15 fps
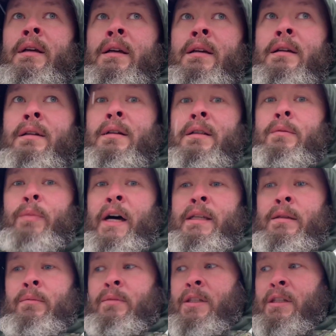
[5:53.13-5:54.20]
Because
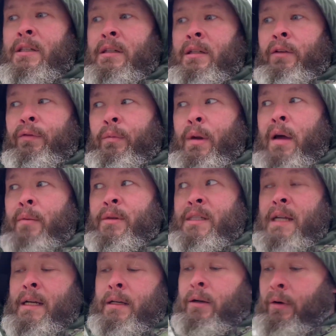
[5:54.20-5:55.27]
possums, if I'm not
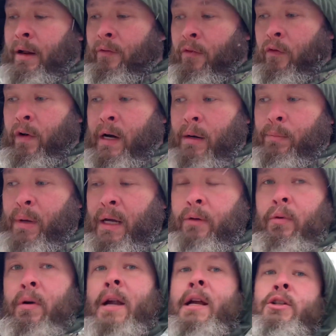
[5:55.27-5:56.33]
mistaken, don't have a very big
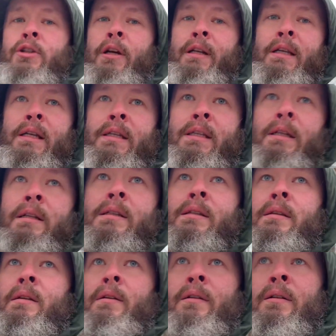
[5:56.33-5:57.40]
range on distance.
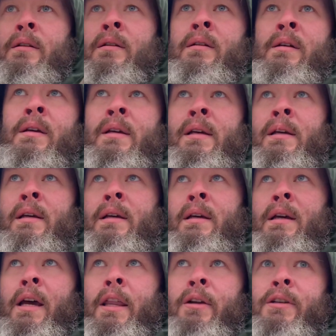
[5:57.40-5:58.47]

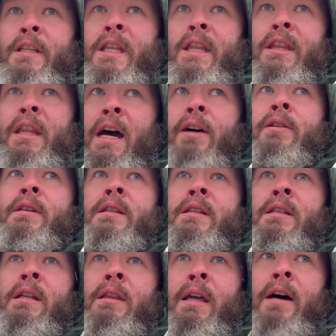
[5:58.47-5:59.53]
And there's thousands
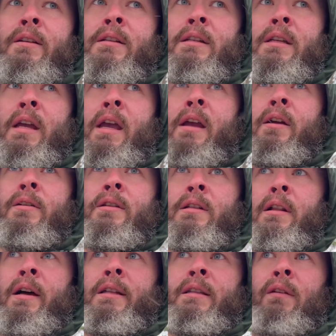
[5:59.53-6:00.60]
and thousands of acres and
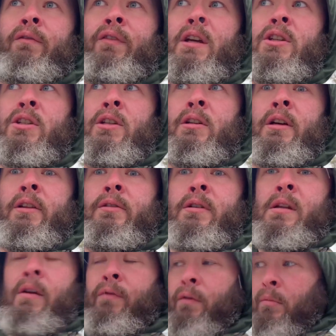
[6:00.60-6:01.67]
lots of fish and other
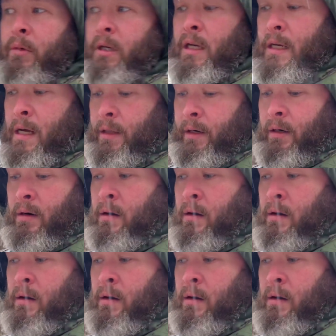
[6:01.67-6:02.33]
stuff for him to eat down there.